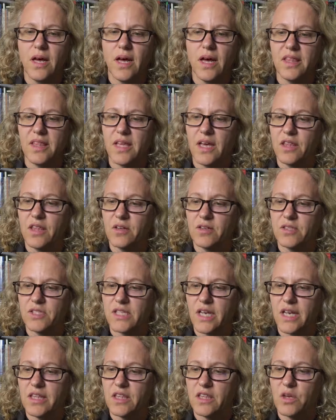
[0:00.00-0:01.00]
the other
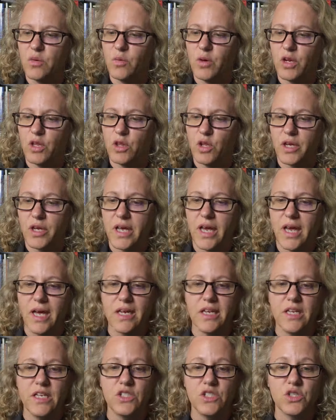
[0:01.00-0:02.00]
site that you want to look at
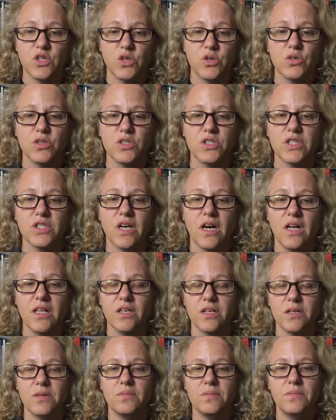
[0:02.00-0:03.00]
is Google
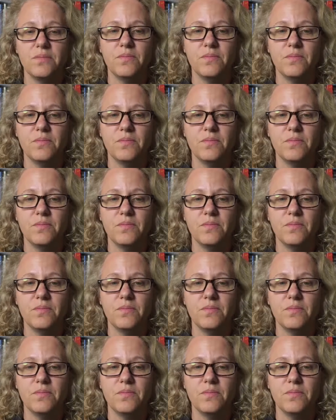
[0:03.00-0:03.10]
Scholar.